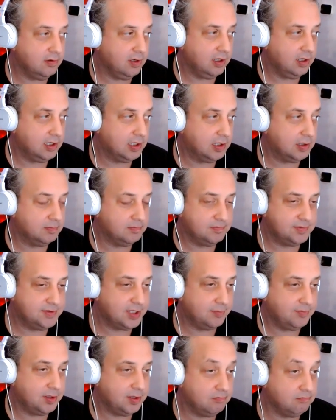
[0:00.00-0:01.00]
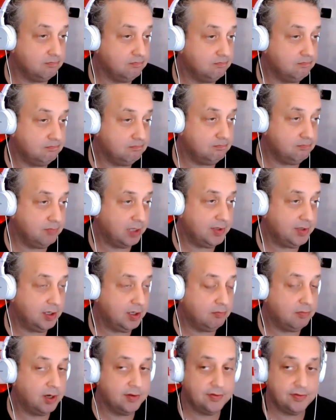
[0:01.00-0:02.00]
something maybe
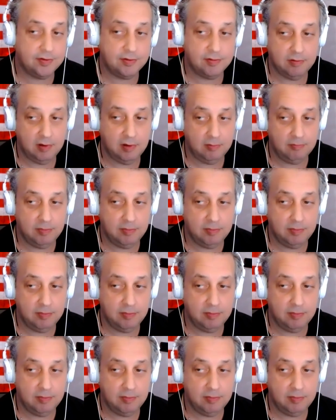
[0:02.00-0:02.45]
a month